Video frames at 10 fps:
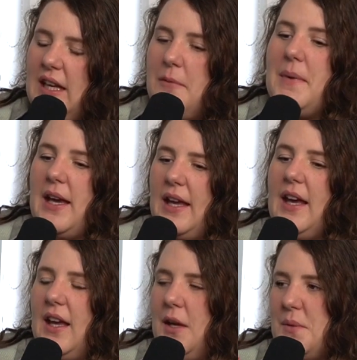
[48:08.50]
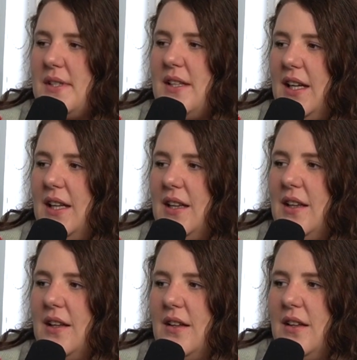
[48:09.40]
came to a gig I was staying,
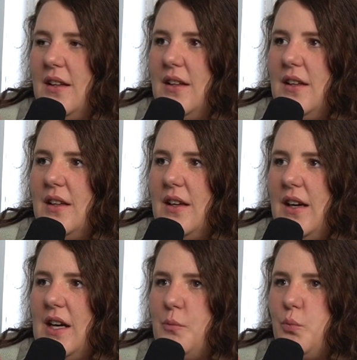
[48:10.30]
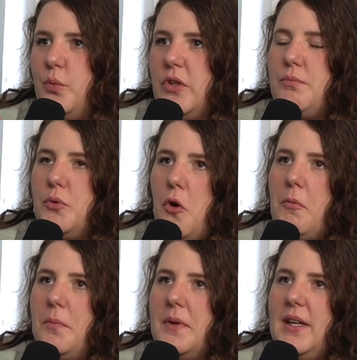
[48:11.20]
I would
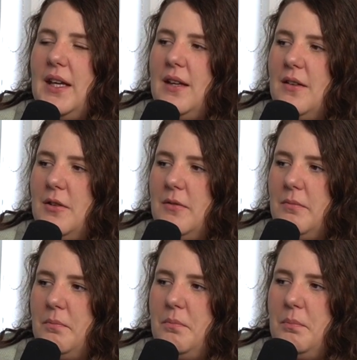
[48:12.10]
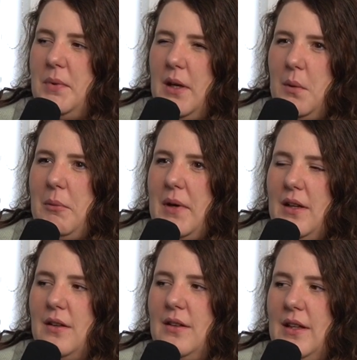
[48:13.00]
probably be a wee bit
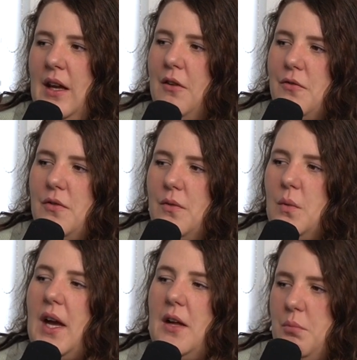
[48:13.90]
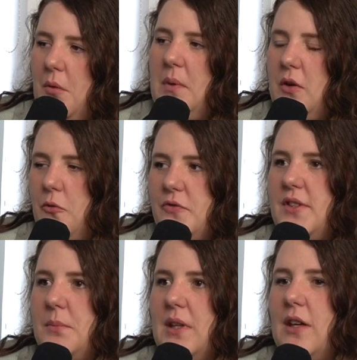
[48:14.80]
like I'd probably
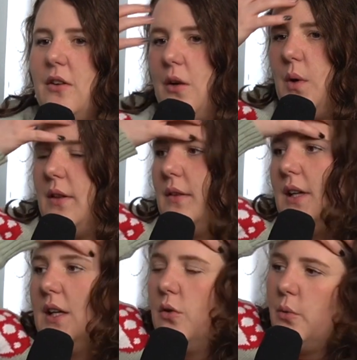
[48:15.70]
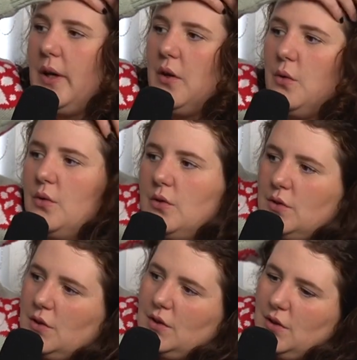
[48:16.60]
obviously be like, oh, I want it to go well,
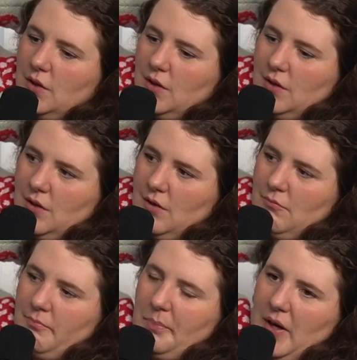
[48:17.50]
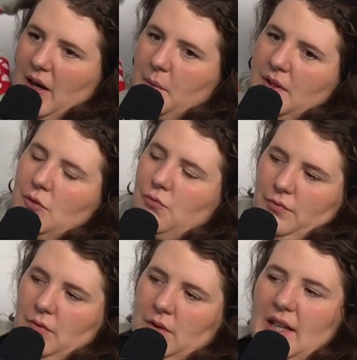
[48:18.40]
but I wouldn't
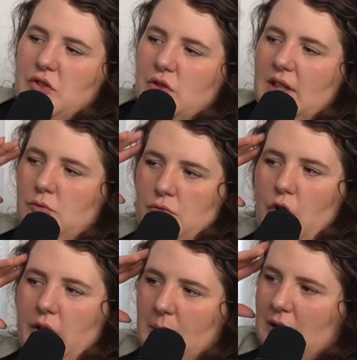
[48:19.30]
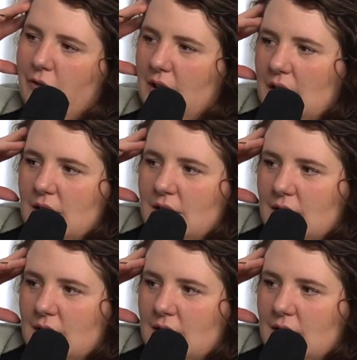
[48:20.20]
literally run away from it.